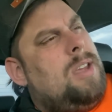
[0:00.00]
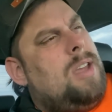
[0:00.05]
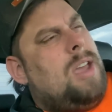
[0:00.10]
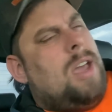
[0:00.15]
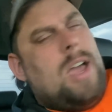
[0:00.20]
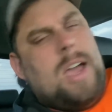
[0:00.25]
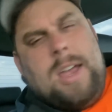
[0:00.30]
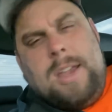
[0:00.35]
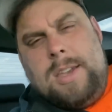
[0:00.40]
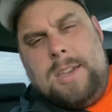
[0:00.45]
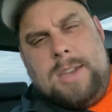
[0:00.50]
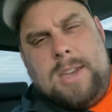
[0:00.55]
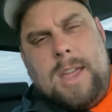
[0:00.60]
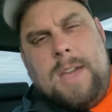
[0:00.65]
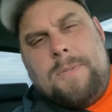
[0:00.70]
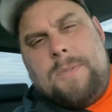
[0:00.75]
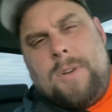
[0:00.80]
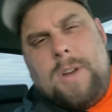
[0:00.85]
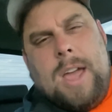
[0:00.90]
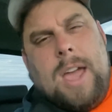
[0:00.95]
I
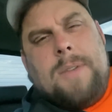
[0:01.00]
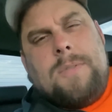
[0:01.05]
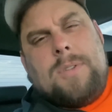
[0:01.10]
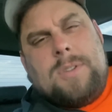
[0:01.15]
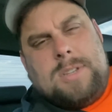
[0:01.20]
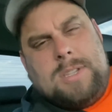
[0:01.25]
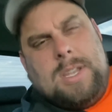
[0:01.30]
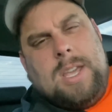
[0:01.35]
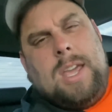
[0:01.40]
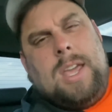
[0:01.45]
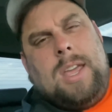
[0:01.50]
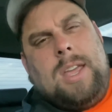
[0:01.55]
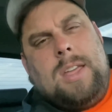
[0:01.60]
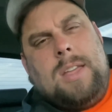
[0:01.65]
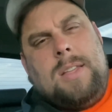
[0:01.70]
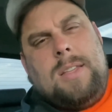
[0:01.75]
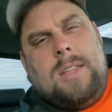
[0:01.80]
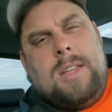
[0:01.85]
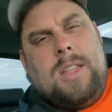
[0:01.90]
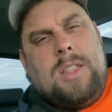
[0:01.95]
never ever
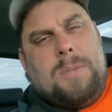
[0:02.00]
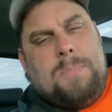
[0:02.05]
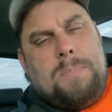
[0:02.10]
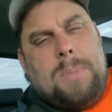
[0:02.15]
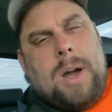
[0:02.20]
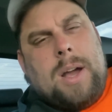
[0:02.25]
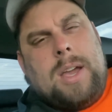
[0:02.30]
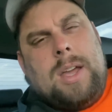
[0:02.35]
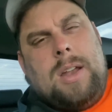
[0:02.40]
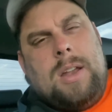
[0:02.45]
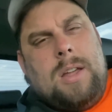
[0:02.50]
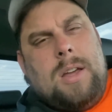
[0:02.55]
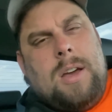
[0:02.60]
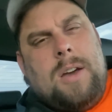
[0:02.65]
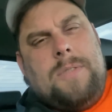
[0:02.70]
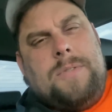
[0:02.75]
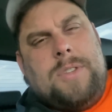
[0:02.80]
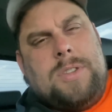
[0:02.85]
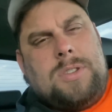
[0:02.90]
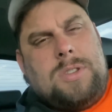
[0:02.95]
say the bucket
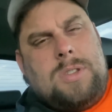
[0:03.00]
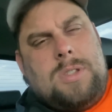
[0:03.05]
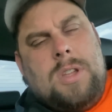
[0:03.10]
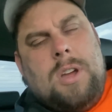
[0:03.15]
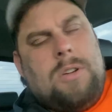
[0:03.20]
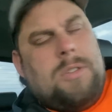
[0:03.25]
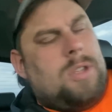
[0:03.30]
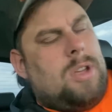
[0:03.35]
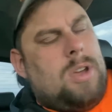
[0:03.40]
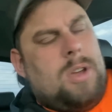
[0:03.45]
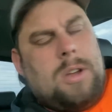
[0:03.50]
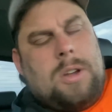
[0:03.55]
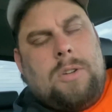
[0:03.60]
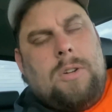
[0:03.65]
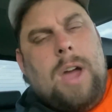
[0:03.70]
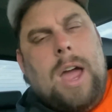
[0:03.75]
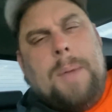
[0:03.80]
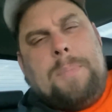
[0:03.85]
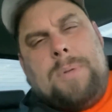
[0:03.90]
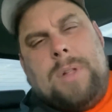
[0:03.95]
or the
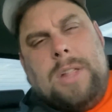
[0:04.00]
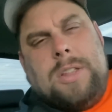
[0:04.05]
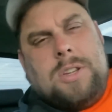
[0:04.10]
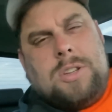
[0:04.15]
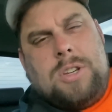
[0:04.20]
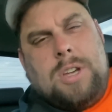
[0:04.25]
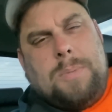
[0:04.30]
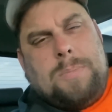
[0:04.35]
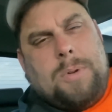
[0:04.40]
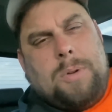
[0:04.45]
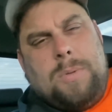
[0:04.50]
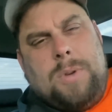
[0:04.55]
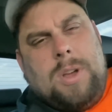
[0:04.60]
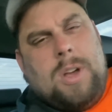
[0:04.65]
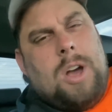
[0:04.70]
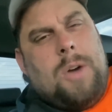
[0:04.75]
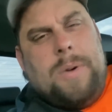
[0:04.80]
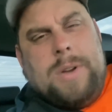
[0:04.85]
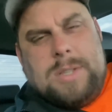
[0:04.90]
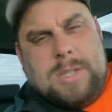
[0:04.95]
grapple on the chipper. We
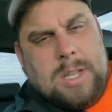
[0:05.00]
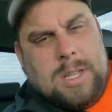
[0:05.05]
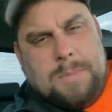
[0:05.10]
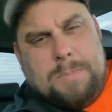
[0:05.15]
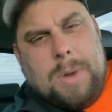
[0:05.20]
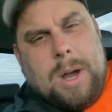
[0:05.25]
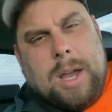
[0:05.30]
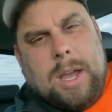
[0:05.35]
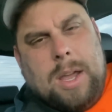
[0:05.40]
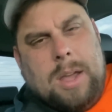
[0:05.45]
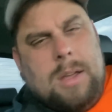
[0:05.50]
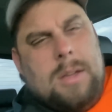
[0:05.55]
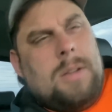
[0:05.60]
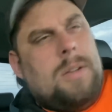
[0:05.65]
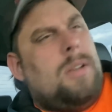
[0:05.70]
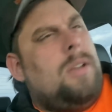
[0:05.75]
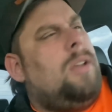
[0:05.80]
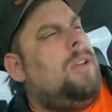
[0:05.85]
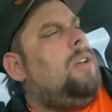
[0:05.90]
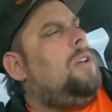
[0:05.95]
always say the bucket
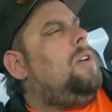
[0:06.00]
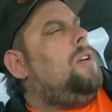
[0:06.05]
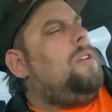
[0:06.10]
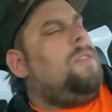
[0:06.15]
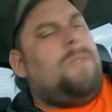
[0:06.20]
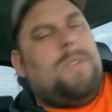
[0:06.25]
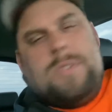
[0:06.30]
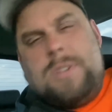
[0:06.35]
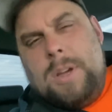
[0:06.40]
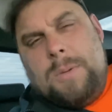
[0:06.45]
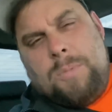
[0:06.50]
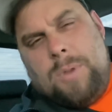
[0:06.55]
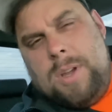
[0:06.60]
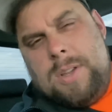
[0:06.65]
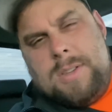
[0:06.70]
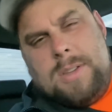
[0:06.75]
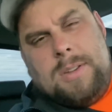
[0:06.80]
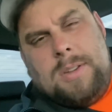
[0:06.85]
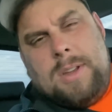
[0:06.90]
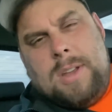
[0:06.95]
for some
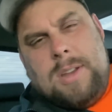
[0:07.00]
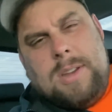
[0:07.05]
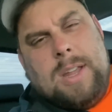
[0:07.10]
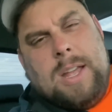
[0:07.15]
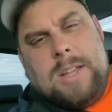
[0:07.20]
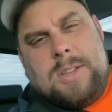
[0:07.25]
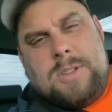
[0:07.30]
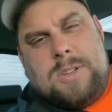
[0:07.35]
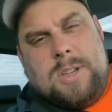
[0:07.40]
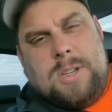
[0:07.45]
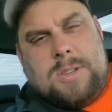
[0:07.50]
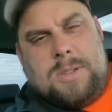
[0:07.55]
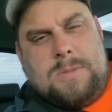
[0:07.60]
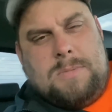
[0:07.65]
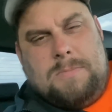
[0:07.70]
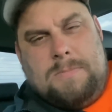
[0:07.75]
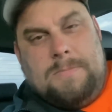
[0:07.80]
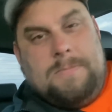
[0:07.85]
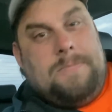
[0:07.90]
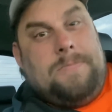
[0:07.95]
reason, and that's just
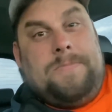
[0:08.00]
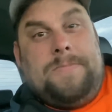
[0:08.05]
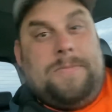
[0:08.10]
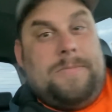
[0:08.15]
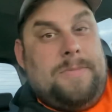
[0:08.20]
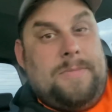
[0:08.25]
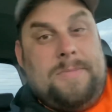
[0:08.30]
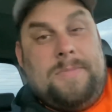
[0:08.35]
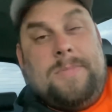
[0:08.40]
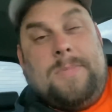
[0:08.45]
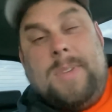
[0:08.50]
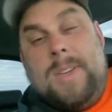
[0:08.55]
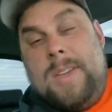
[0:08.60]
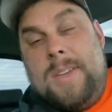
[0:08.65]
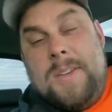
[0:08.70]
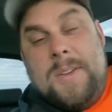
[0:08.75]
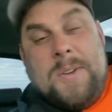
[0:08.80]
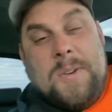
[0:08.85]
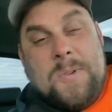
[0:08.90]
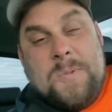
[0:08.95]

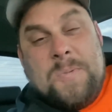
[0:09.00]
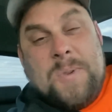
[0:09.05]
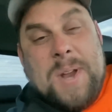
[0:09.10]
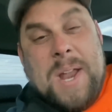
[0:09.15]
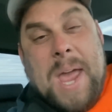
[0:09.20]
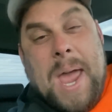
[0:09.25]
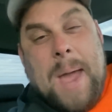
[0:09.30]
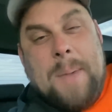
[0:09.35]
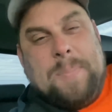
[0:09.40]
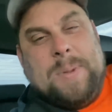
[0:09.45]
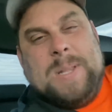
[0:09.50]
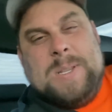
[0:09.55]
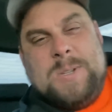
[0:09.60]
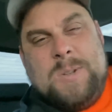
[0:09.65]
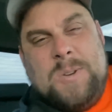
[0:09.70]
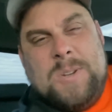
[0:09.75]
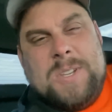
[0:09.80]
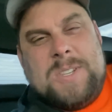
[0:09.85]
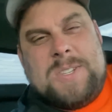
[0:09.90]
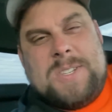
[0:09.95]
what happens.
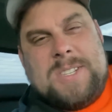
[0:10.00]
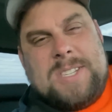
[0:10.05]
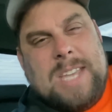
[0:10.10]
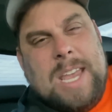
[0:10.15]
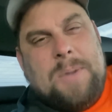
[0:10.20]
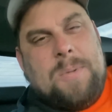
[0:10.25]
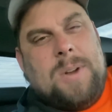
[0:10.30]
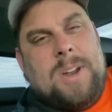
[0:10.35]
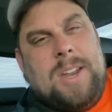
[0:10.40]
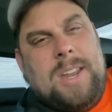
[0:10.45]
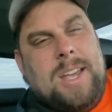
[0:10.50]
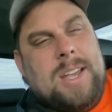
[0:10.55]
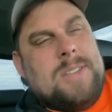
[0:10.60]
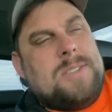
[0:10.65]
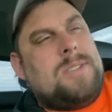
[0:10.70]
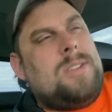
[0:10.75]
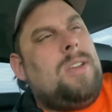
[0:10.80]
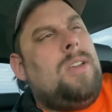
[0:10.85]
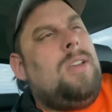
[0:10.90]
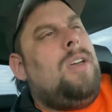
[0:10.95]
You just say what it
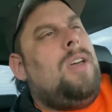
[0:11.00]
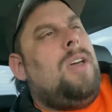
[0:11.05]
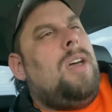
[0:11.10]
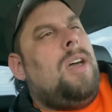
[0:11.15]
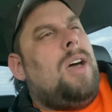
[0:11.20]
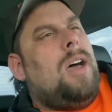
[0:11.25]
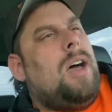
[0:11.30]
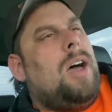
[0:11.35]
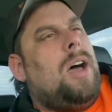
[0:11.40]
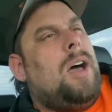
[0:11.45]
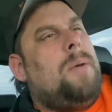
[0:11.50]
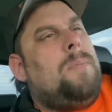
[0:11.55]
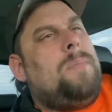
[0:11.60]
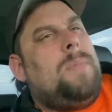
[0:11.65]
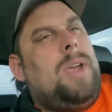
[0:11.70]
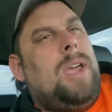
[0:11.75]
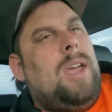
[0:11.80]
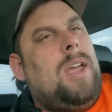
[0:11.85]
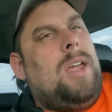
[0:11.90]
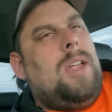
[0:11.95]
is,
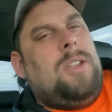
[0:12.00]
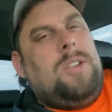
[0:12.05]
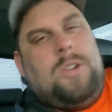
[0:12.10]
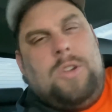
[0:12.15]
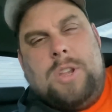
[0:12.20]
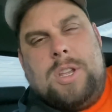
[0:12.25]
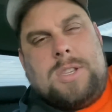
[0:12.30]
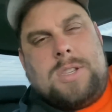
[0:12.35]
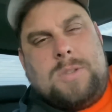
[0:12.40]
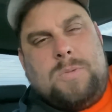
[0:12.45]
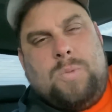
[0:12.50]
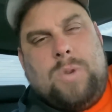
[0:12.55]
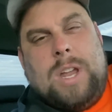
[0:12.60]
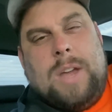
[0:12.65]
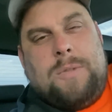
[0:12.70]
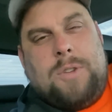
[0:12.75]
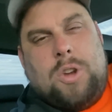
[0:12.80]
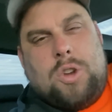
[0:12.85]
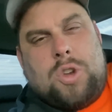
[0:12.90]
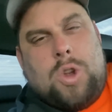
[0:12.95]
and you just
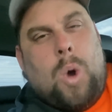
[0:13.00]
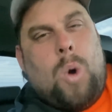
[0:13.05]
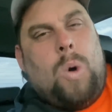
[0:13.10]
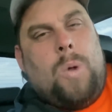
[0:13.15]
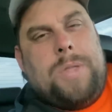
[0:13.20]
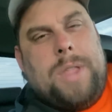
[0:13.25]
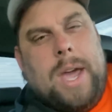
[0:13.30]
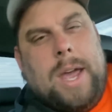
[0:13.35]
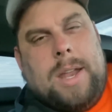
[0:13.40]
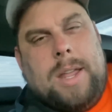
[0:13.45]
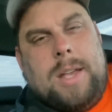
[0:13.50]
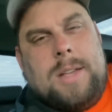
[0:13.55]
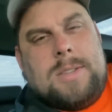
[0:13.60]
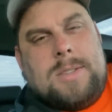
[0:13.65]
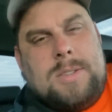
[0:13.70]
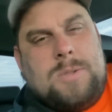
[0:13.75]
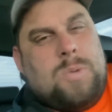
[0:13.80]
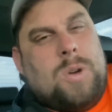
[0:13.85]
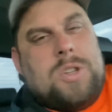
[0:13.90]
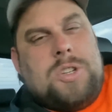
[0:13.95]
whatever you're told that
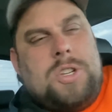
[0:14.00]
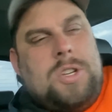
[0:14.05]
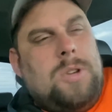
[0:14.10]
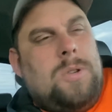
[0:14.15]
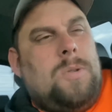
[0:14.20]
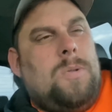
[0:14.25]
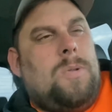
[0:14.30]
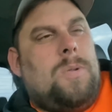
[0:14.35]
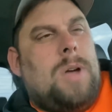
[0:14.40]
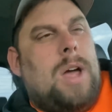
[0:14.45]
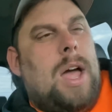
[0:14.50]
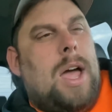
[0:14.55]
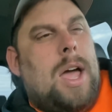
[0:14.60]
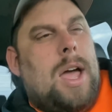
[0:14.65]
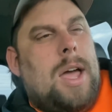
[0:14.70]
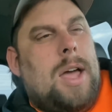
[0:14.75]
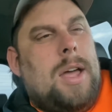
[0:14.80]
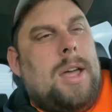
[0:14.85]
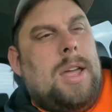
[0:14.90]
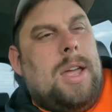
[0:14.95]
is what
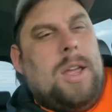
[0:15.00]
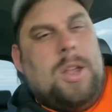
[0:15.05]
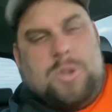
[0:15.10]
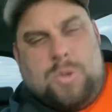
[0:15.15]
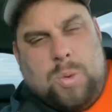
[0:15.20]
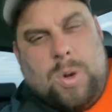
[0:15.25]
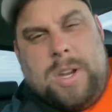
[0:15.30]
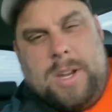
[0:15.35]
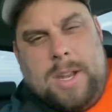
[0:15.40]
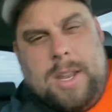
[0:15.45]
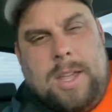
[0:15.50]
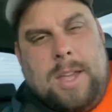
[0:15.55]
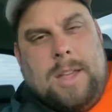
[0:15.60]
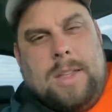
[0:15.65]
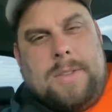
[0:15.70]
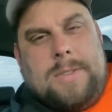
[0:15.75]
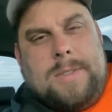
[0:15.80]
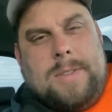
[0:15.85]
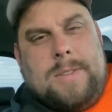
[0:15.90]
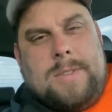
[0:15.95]
it's what it
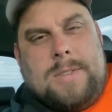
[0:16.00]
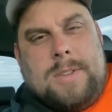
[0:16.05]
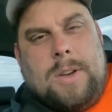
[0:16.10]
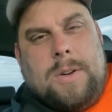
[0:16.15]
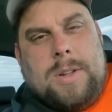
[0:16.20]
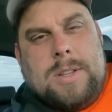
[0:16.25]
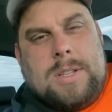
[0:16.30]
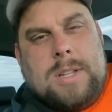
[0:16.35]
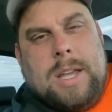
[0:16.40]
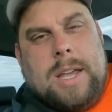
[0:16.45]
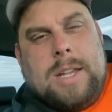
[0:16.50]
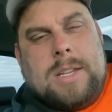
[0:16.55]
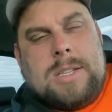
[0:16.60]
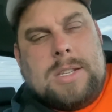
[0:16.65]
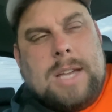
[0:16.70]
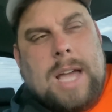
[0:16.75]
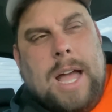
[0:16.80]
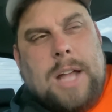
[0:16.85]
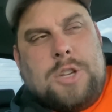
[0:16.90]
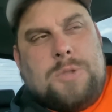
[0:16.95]
is. And so it's like
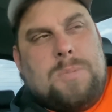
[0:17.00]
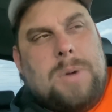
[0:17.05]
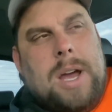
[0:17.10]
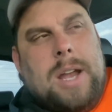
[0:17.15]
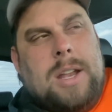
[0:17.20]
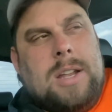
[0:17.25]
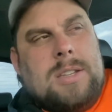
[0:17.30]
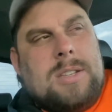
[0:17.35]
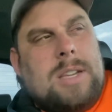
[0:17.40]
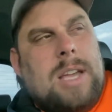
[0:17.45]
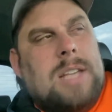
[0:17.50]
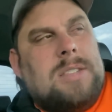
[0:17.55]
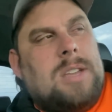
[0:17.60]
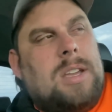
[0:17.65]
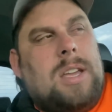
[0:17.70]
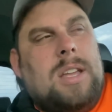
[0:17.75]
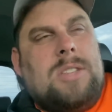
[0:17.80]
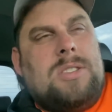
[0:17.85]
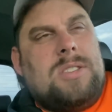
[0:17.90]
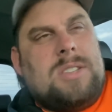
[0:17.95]
Scotch Pine. This guy's
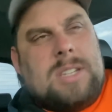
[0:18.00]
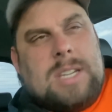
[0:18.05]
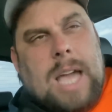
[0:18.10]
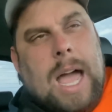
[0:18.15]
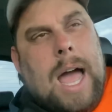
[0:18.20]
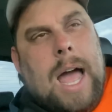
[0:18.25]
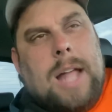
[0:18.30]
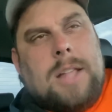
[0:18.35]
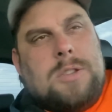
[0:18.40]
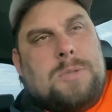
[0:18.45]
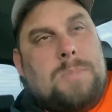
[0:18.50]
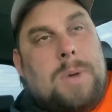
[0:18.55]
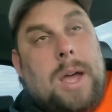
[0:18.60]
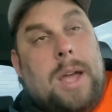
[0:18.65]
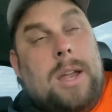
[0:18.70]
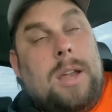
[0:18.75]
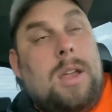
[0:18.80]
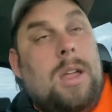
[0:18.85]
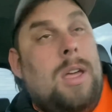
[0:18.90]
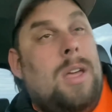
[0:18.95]
like, it's Scotch
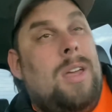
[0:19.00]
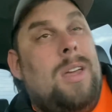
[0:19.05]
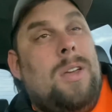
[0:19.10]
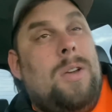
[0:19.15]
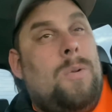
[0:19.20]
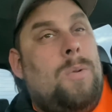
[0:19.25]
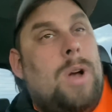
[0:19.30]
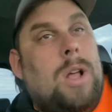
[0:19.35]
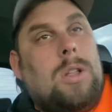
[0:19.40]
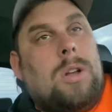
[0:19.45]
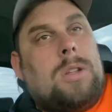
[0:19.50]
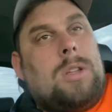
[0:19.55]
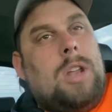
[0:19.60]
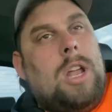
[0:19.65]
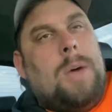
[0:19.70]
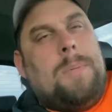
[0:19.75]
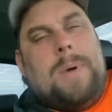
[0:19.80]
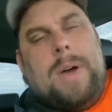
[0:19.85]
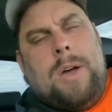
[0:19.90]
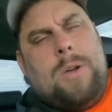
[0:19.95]
Pine. Well, I looked it
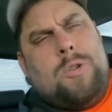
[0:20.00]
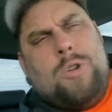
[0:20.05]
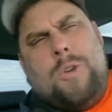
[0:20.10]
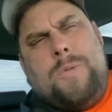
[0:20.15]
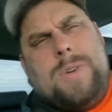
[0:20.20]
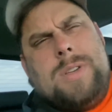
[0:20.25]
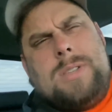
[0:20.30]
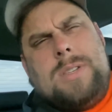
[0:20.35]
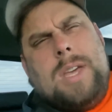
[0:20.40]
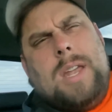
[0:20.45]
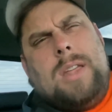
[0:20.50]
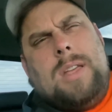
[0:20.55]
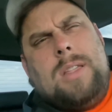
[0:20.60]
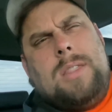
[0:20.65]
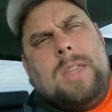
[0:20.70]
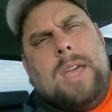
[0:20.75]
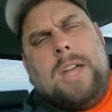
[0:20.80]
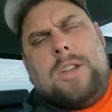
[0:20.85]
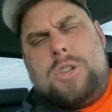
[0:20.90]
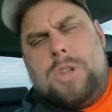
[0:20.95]
up. I don't know if he said it in
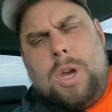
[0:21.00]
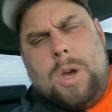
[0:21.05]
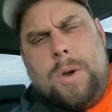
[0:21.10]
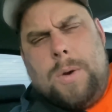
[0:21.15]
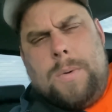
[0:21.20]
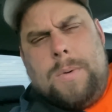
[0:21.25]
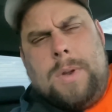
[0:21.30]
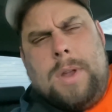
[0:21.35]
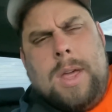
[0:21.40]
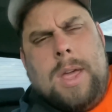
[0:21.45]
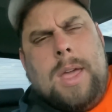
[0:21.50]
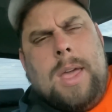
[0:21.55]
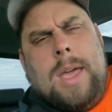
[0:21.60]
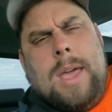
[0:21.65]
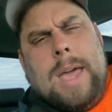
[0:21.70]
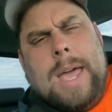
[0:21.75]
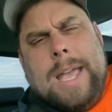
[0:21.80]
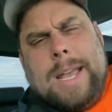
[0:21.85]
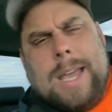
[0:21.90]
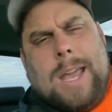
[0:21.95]
that tone.
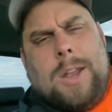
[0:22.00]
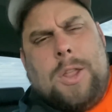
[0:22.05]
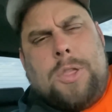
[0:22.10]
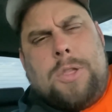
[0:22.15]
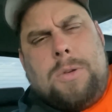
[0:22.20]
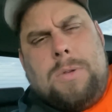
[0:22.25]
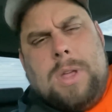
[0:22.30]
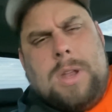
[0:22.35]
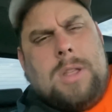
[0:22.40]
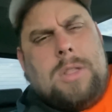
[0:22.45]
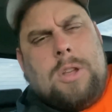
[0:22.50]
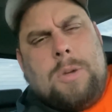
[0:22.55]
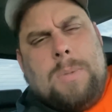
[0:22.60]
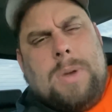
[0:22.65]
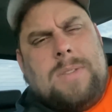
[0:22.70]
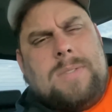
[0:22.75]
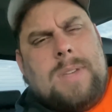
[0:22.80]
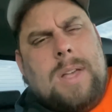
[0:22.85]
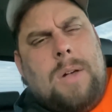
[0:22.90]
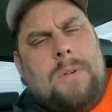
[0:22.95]
I kind of threw that in there
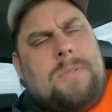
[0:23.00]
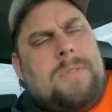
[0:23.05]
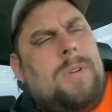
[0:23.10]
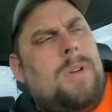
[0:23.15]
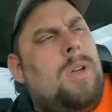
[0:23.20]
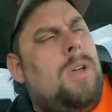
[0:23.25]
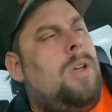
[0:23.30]
myself.